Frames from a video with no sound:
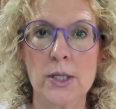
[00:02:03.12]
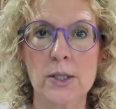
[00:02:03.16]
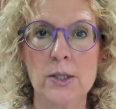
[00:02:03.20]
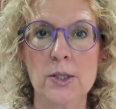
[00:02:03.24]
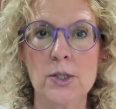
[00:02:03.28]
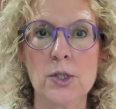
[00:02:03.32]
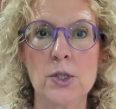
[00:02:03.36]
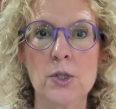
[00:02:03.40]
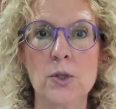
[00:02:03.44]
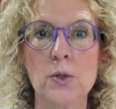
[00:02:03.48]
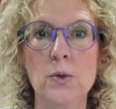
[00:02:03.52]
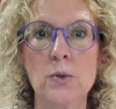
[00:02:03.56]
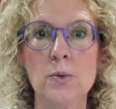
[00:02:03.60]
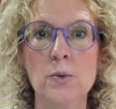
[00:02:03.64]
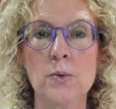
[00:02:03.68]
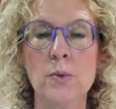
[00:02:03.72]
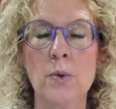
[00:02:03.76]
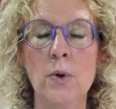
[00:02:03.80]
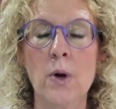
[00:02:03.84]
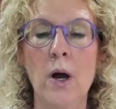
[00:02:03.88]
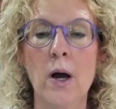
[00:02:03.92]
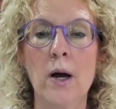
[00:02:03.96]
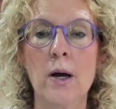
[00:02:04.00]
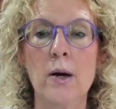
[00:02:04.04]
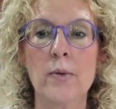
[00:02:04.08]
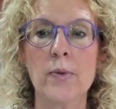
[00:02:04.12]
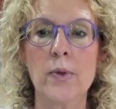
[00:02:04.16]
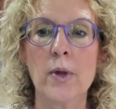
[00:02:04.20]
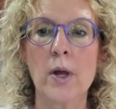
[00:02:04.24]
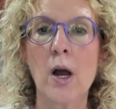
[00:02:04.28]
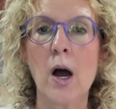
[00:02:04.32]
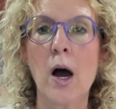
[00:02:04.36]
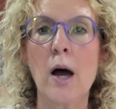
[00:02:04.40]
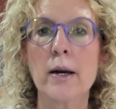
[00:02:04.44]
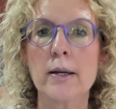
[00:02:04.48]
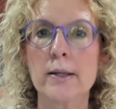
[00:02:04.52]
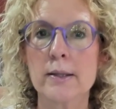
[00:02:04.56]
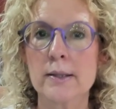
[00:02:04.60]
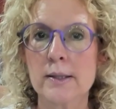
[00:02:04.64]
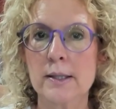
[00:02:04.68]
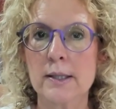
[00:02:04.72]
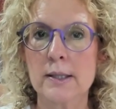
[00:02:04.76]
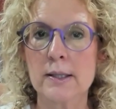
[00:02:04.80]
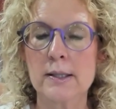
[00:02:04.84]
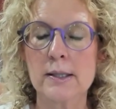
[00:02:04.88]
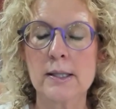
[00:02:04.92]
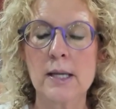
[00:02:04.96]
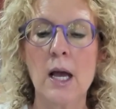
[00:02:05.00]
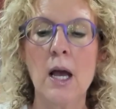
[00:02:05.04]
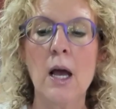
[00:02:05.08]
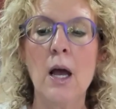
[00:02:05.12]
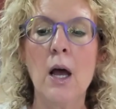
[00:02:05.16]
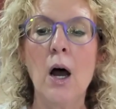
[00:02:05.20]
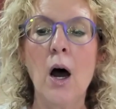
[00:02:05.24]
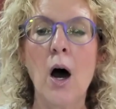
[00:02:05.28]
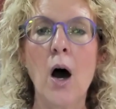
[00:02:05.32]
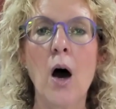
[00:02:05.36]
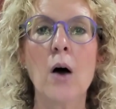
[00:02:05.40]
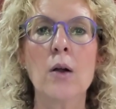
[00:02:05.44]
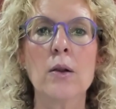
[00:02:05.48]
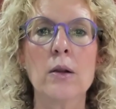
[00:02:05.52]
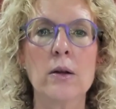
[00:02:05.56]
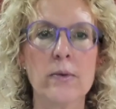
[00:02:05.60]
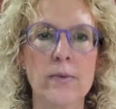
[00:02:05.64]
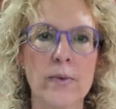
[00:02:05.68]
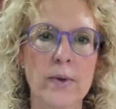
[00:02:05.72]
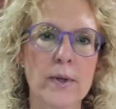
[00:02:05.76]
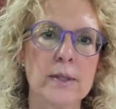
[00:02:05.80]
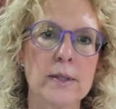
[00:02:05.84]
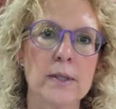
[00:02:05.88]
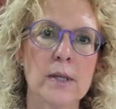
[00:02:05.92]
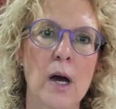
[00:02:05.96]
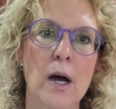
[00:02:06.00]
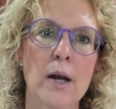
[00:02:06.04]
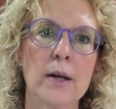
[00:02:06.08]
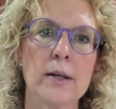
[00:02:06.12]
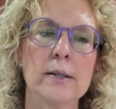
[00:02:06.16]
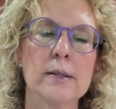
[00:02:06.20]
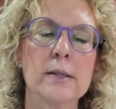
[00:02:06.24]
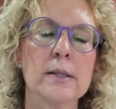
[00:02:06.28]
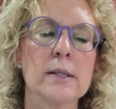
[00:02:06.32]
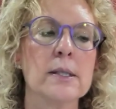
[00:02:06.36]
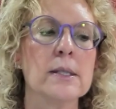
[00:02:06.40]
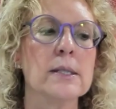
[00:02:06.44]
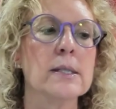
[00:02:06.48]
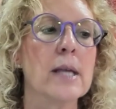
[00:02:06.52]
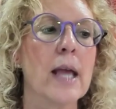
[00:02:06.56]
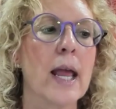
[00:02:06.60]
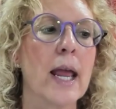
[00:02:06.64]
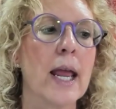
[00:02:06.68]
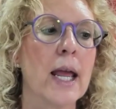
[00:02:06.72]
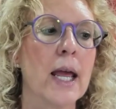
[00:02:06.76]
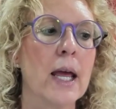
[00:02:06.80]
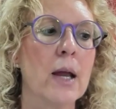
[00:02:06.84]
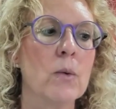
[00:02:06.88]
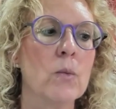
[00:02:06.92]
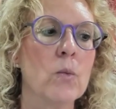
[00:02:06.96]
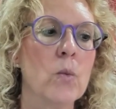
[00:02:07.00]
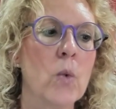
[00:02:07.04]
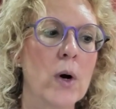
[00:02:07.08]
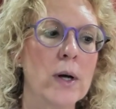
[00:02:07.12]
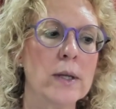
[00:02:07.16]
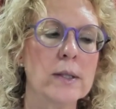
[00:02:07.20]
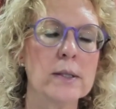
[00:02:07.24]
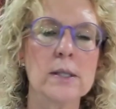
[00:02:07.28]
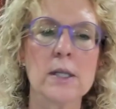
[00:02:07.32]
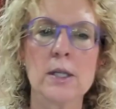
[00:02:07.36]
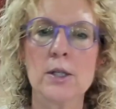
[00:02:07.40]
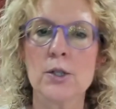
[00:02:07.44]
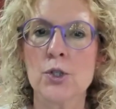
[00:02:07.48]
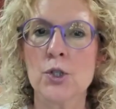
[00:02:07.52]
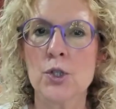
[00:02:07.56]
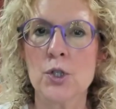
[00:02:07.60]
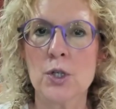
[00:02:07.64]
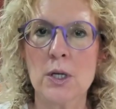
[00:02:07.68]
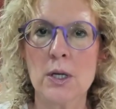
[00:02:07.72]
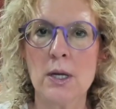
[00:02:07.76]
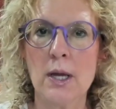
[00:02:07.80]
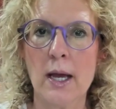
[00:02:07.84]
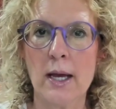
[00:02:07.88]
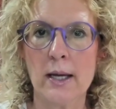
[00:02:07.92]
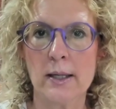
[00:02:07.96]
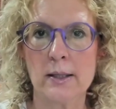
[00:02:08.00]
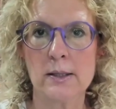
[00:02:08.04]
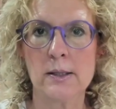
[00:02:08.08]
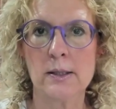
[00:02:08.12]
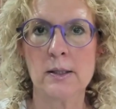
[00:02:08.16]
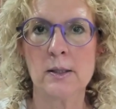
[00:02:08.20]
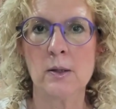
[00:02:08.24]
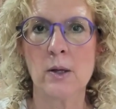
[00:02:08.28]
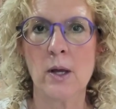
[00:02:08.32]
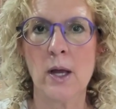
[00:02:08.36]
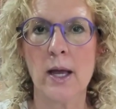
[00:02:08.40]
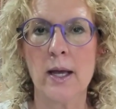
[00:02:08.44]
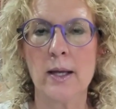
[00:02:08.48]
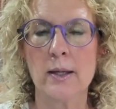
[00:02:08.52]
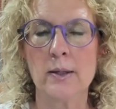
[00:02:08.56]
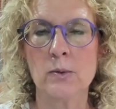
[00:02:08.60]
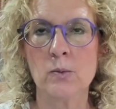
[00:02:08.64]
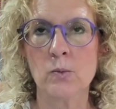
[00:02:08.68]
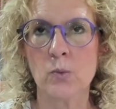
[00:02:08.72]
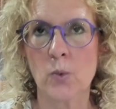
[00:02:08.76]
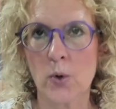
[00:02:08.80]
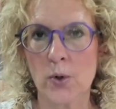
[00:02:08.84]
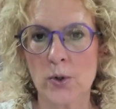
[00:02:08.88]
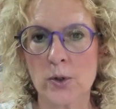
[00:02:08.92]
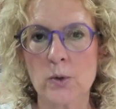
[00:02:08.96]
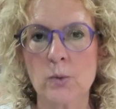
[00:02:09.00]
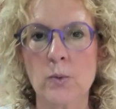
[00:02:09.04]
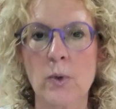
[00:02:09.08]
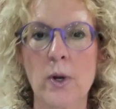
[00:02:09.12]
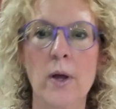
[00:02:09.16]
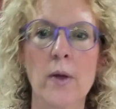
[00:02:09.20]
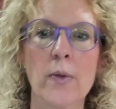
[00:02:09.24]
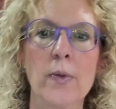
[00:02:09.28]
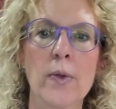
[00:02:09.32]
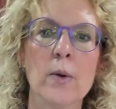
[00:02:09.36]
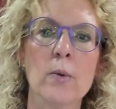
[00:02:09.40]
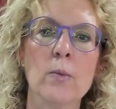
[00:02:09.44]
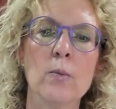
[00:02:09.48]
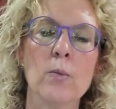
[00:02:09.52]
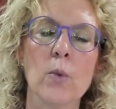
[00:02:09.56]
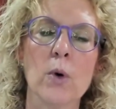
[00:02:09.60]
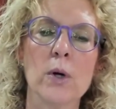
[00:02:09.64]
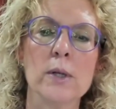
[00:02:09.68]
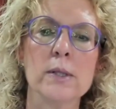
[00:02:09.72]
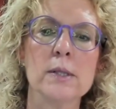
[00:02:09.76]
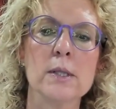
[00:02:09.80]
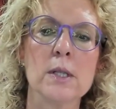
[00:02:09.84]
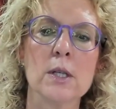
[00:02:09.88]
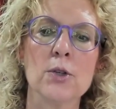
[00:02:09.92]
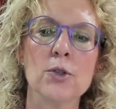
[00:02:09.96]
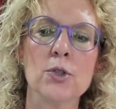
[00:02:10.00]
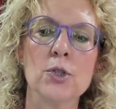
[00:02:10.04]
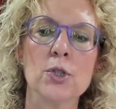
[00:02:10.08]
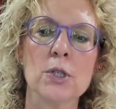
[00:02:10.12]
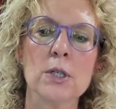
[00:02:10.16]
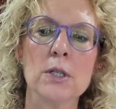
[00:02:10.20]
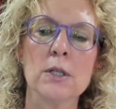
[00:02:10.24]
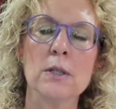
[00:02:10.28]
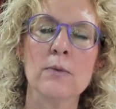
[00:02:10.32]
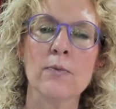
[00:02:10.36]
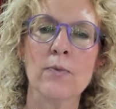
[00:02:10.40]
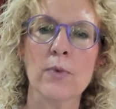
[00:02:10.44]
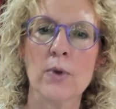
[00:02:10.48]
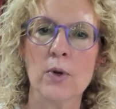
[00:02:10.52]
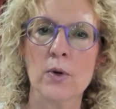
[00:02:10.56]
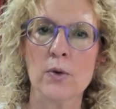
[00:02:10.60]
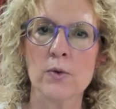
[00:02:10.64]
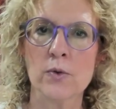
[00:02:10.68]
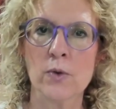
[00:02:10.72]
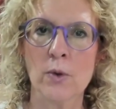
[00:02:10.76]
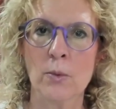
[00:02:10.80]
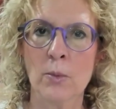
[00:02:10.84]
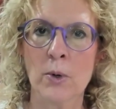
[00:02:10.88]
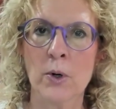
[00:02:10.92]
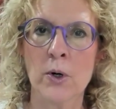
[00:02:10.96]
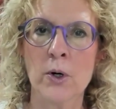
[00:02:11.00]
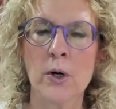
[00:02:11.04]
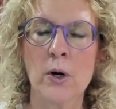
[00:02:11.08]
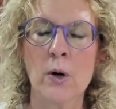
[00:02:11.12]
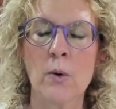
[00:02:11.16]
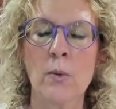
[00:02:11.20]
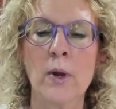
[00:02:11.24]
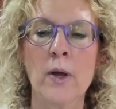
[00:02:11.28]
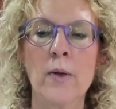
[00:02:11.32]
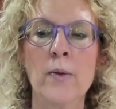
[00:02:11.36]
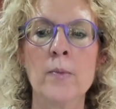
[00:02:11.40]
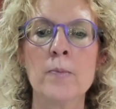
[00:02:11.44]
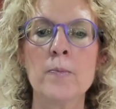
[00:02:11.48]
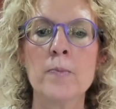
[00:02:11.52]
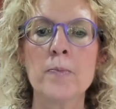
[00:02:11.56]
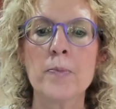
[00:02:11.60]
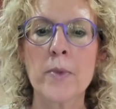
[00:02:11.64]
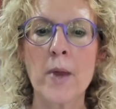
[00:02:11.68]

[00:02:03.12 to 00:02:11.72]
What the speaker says: into the goddesses, all of these goddesses, and ones that she has worked with and ones that she feels familiar with,